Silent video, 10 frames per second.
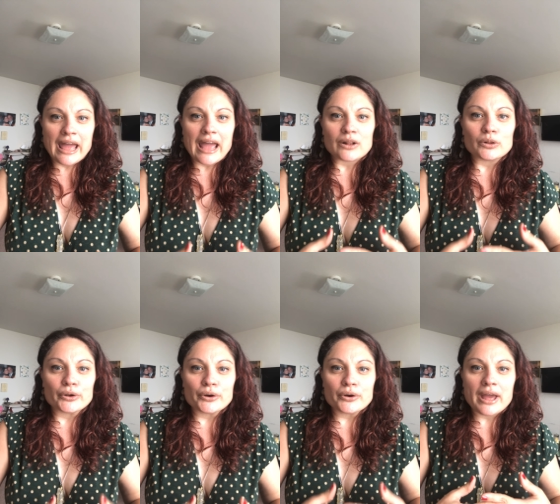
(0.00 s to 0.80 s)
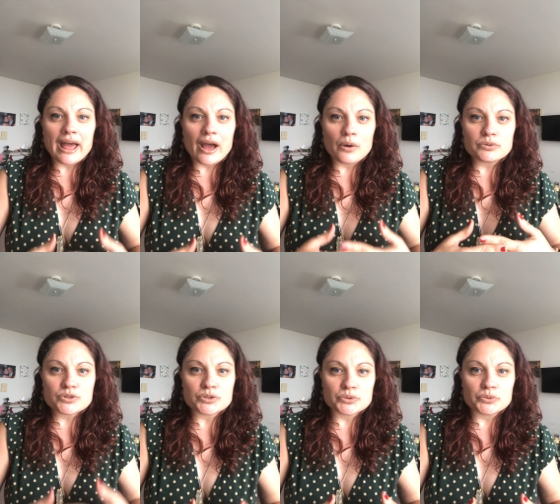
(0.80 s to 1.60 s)
and learn how
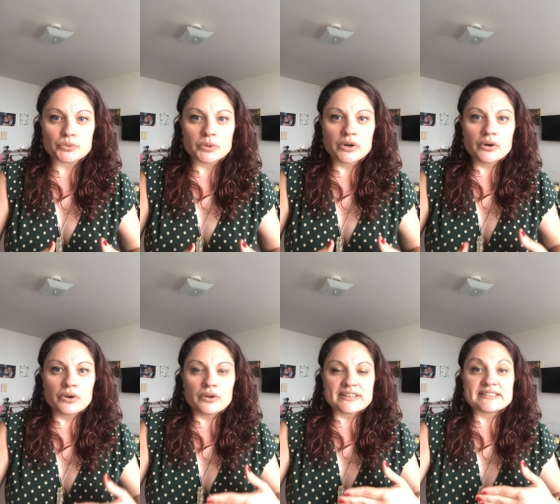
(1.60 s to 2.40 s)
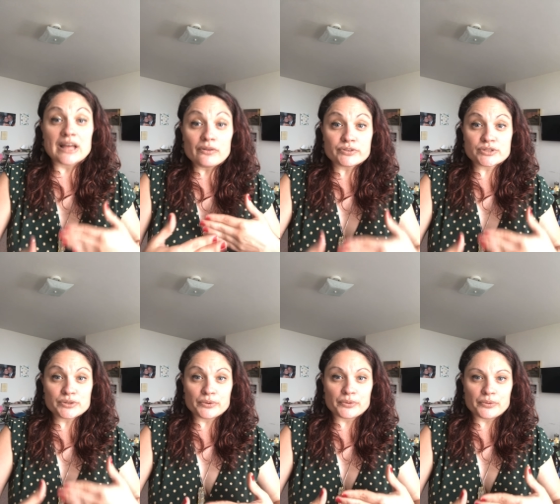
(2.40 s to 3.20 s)
to
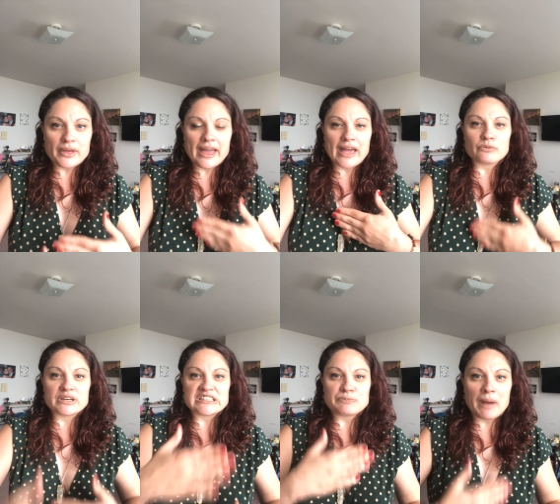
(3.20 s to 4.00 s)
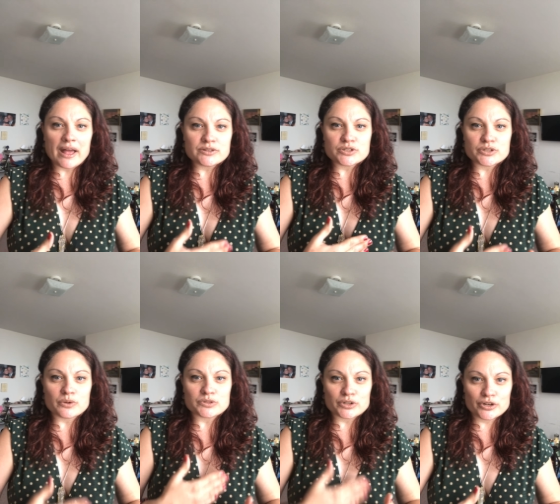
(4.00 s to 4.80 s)
self-soothe and respond to
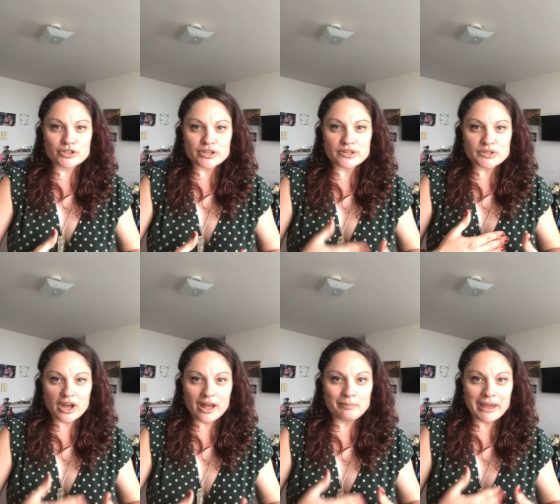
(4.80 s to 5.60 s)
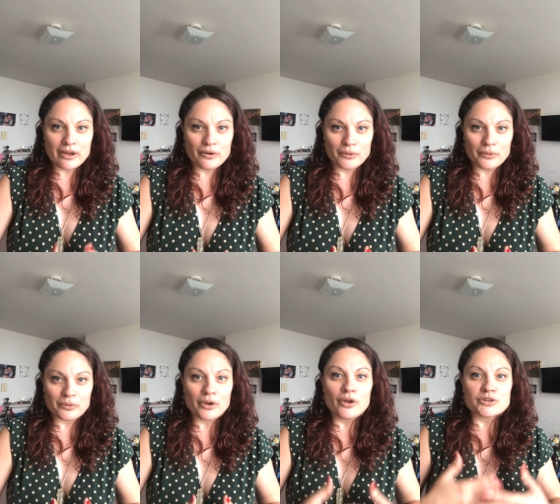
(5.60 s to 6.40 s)
those urges on my
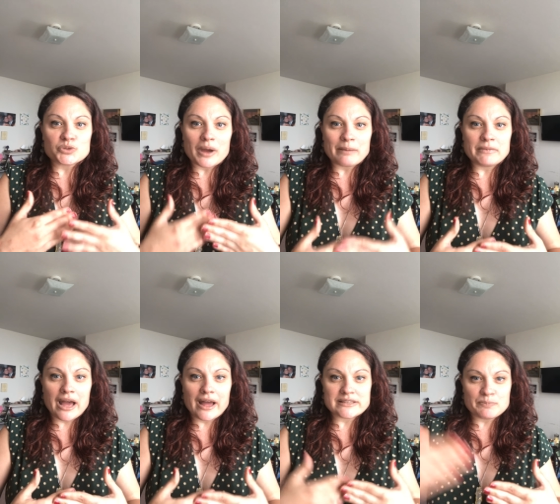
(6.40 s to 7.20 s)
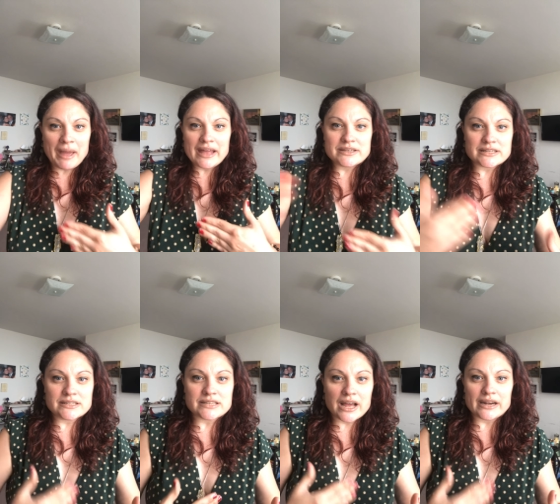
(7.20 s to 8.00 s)
own so I'm not
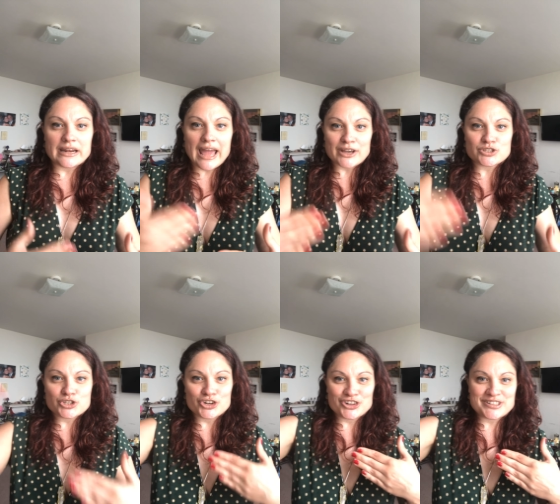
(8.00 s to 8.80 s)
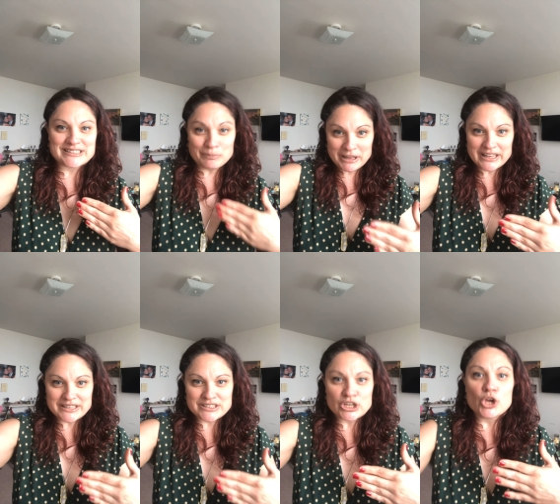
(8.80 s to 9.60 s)
dependent on an external
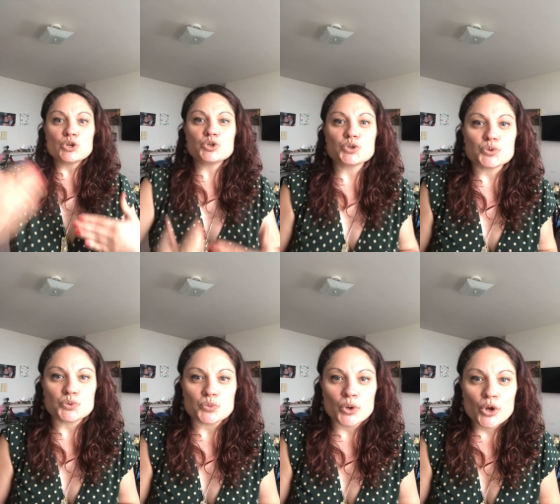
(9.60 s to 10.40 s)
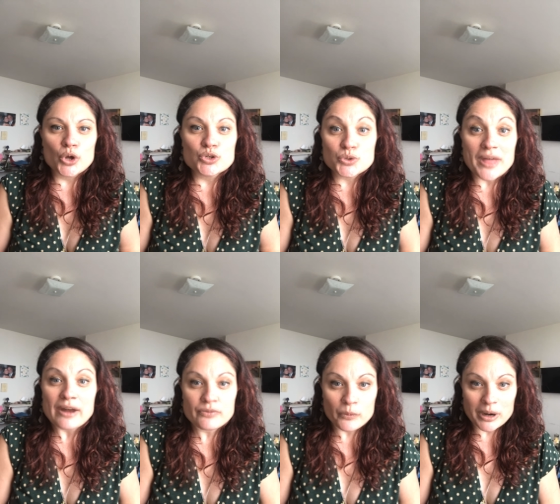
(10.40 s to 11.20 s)
stimulus to do
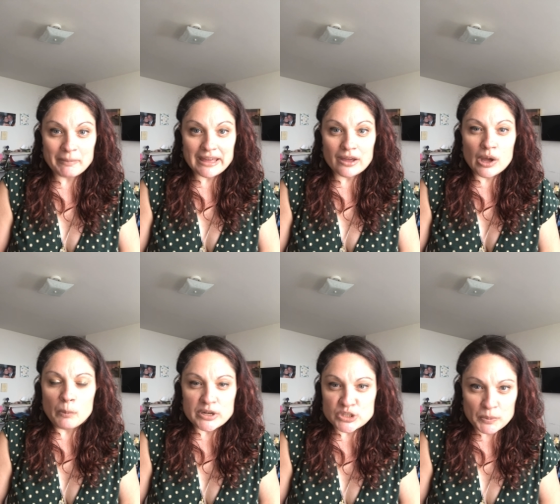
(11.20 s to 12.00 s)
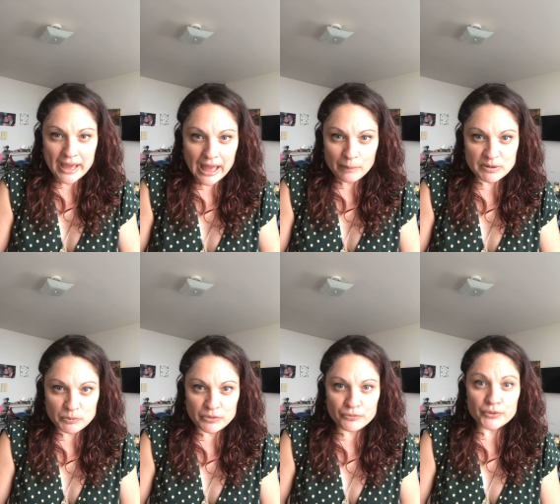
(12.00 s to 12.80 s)
that for me, which is what happened
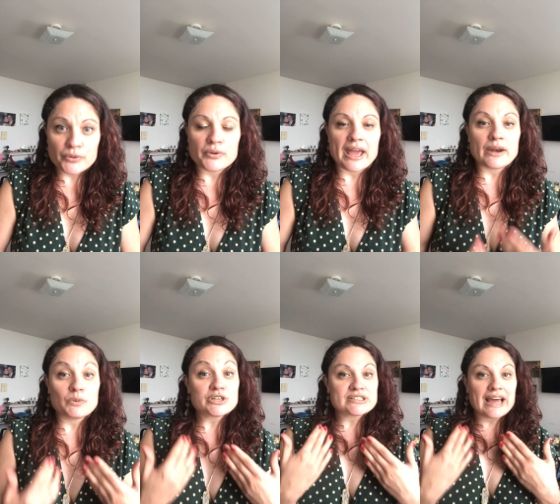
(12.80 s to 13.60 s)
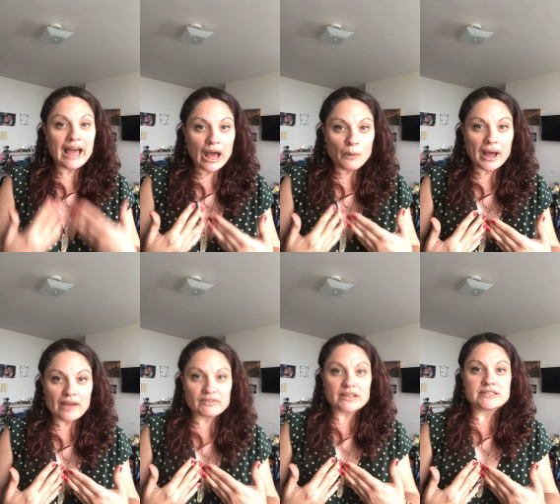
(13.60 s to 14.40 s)
with food and which is how
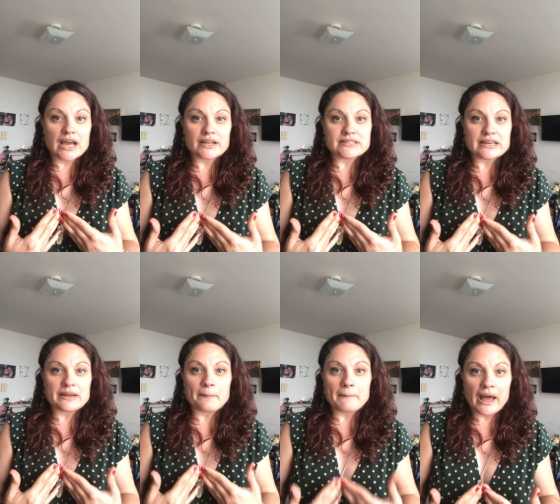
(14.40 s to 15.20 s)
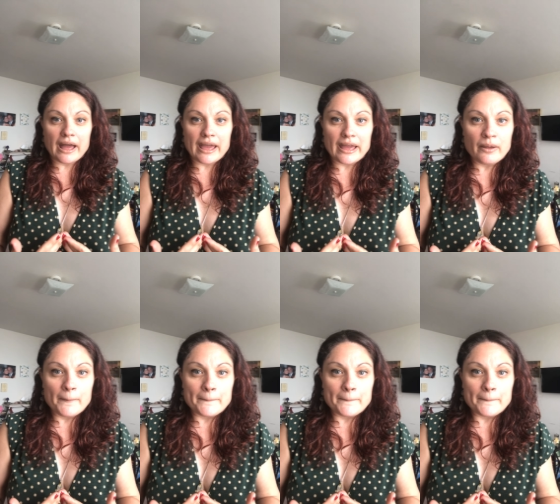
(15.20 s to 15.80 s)
I've conducted my